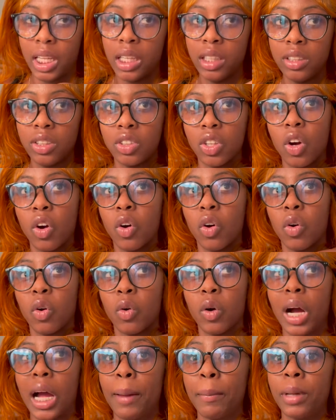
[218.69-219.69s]

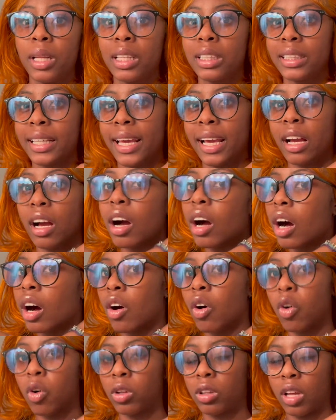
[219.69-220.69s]
So I'm gonna take a
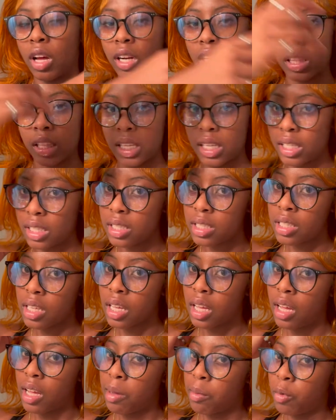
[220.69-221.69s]
whole lot of things
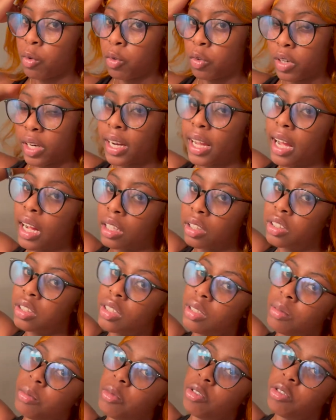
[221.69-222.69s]
before I actually
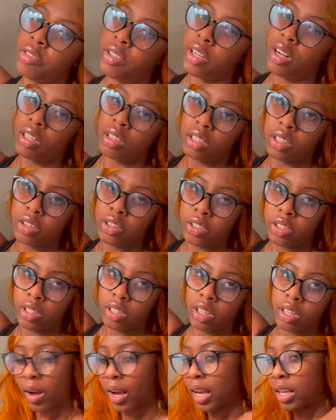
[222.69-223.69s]
move in on the
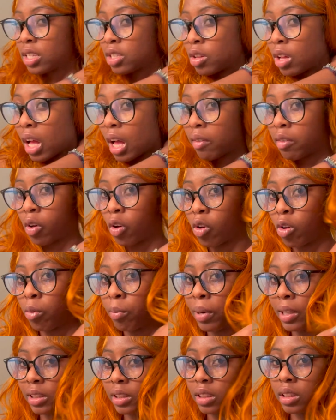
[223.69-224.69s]
3rd. I still have a whole
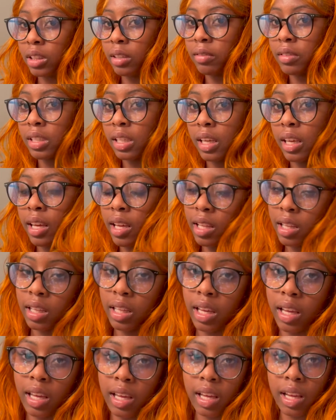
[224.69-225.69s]
bunch of stuff to get
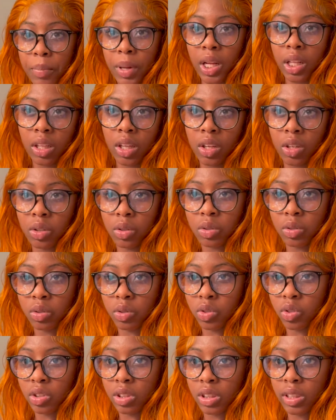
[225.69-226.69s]
like
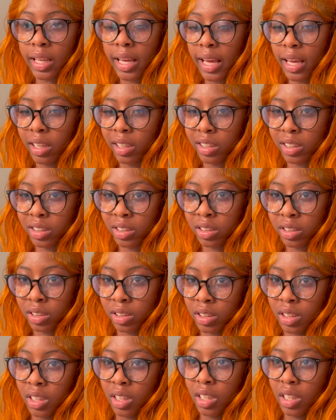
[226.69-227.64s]
pillows, hangers,